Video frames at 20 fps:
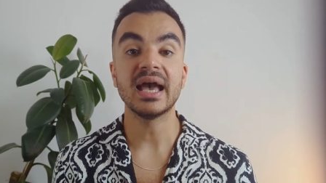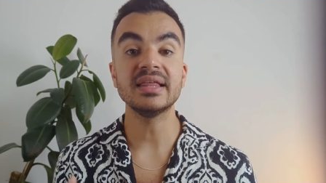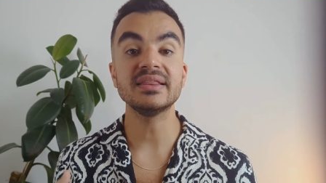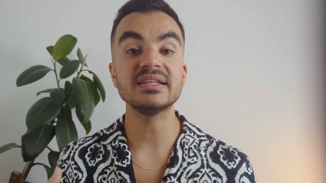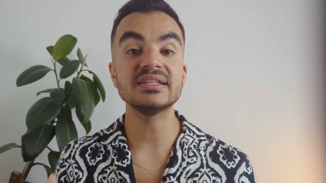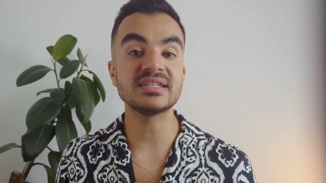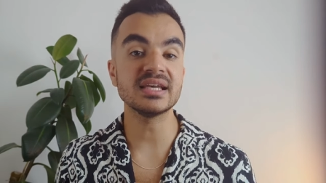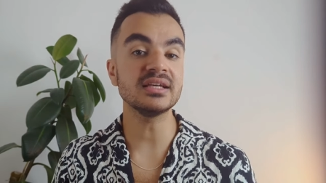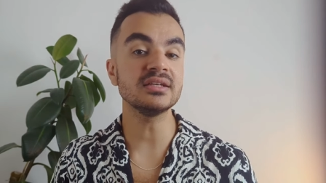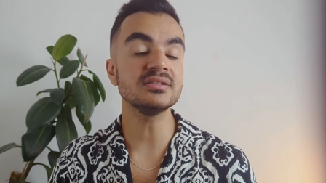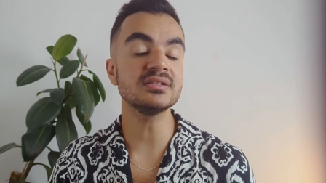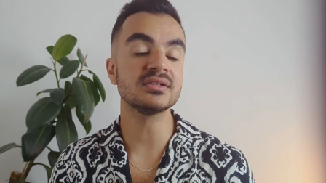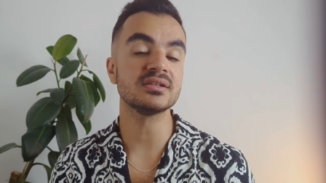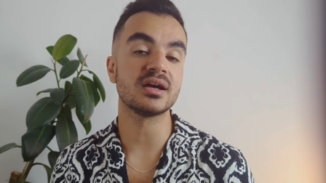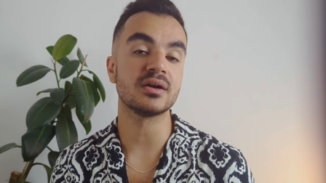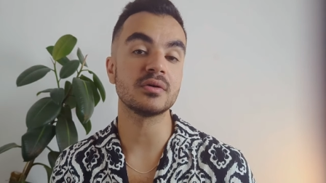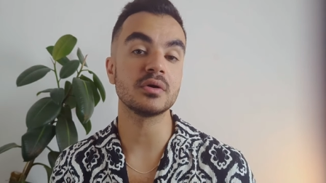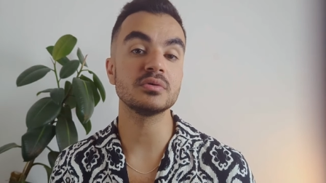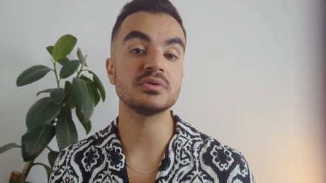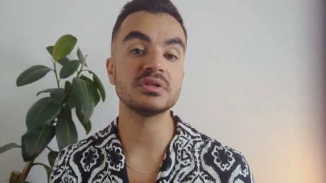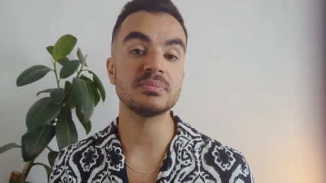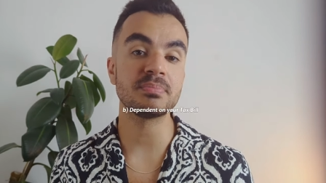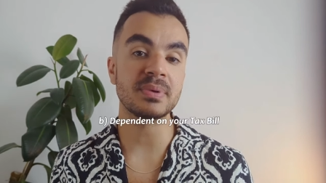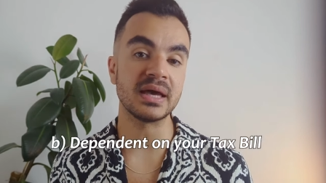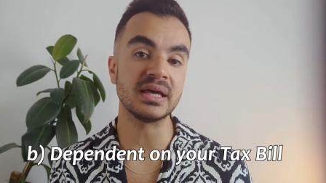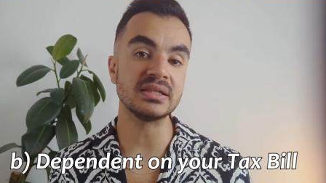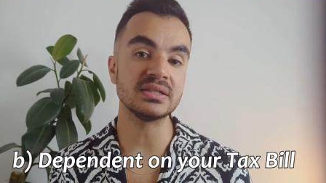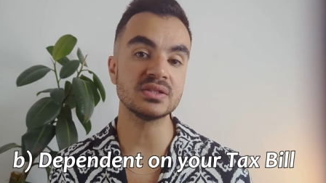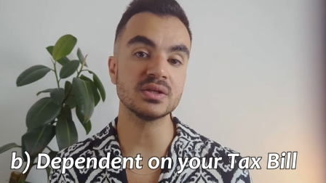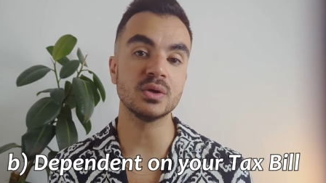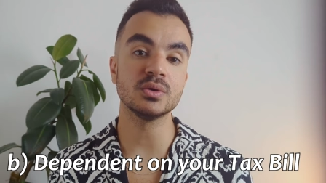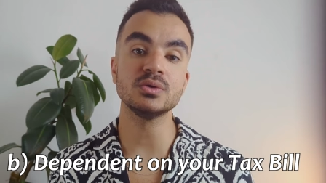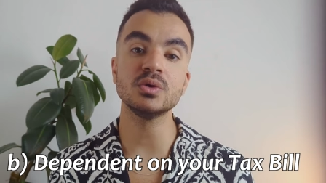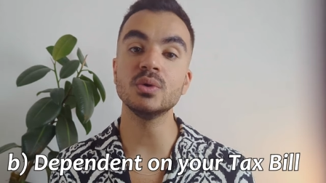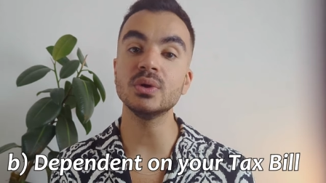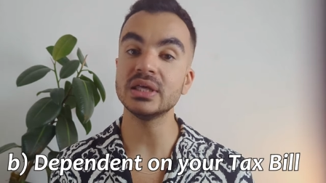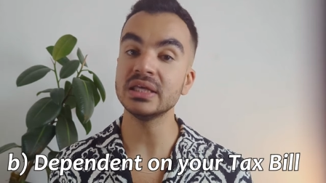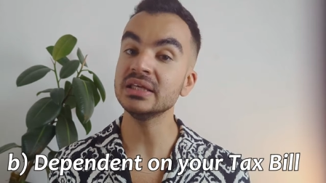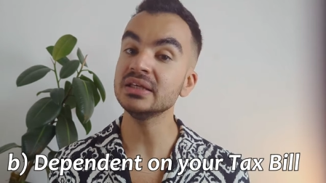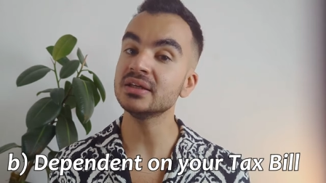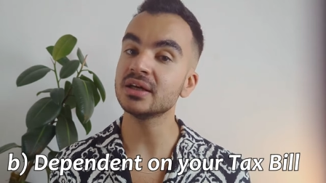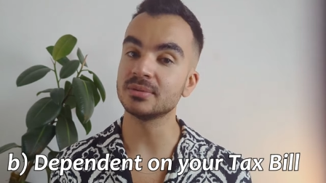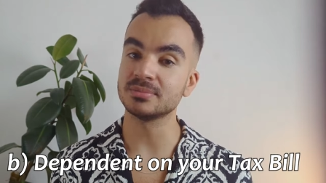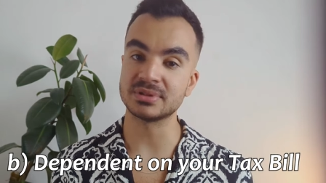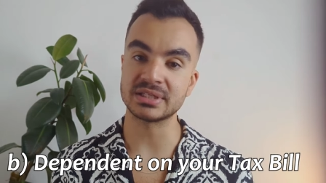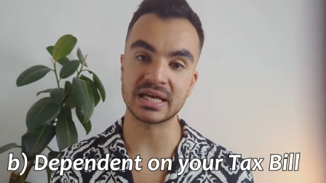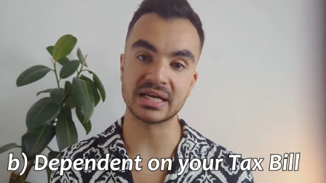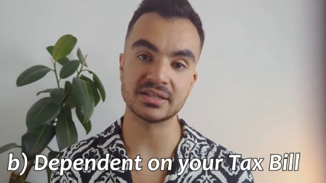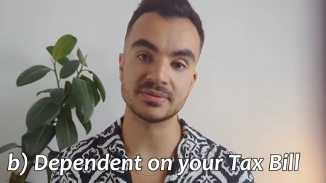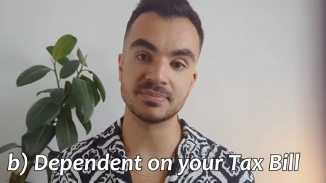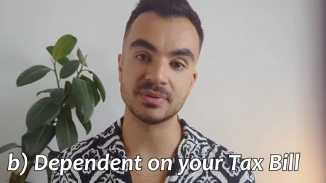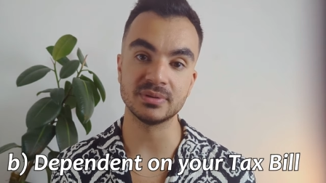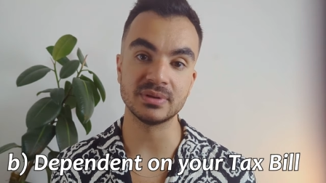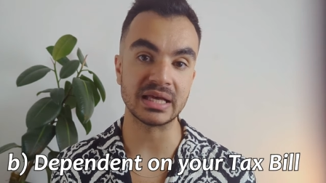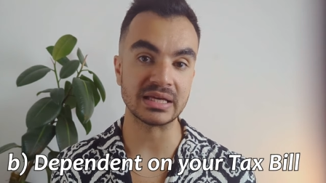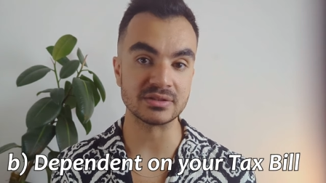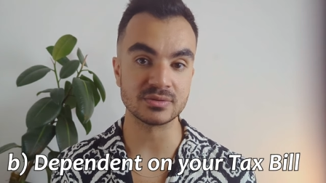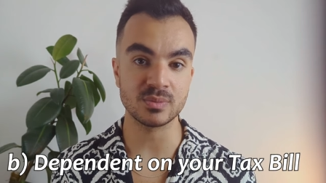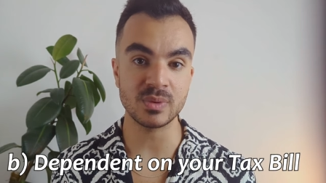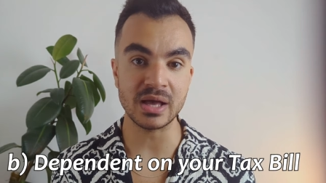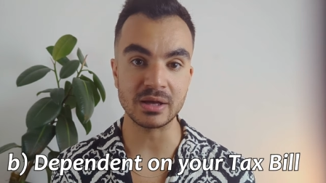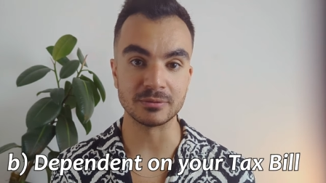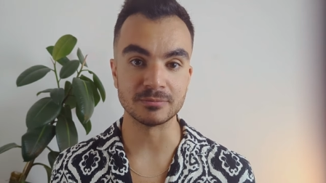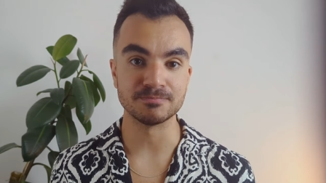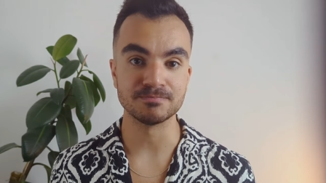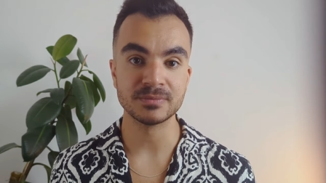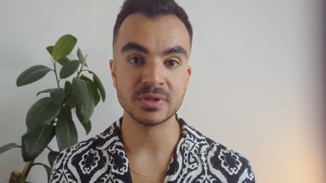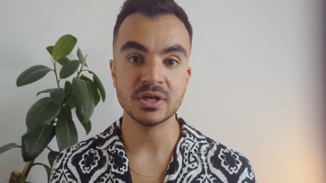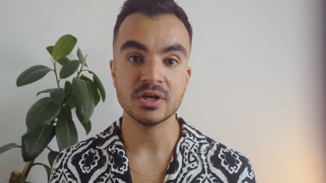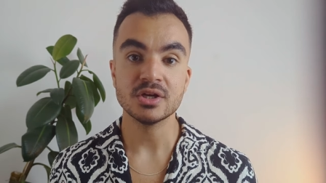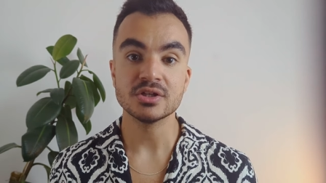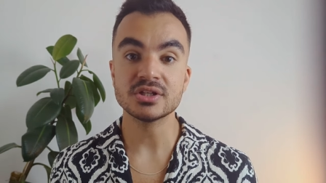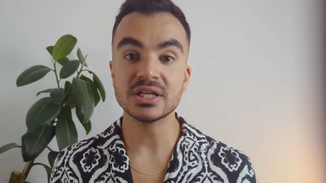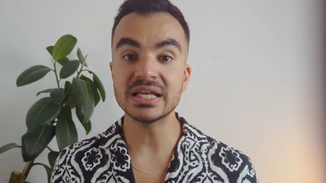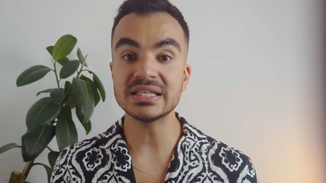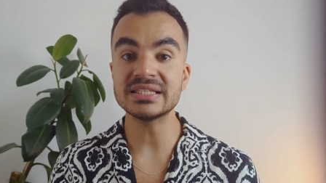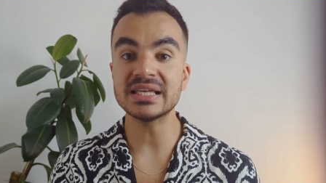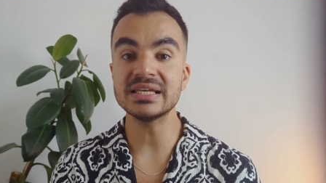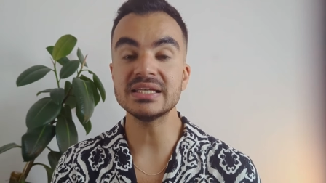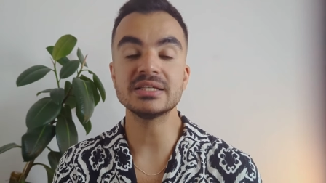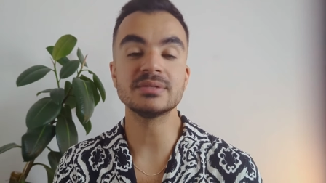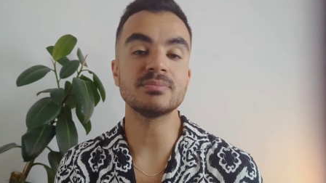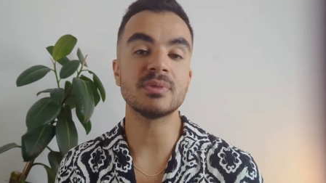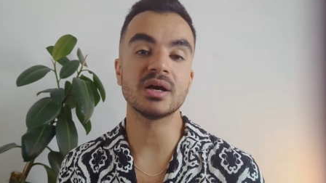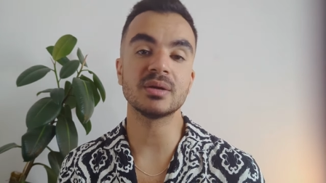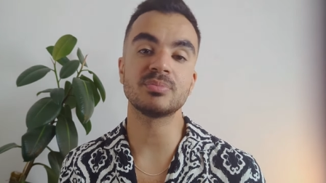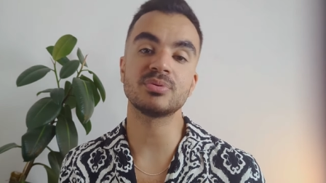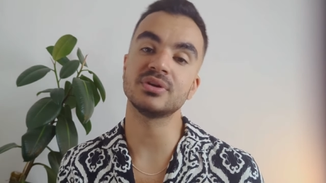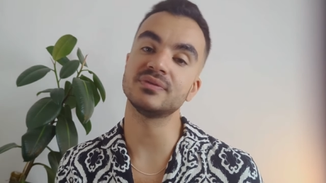And the second scenario depends on your income tax bill as well. So let's say in my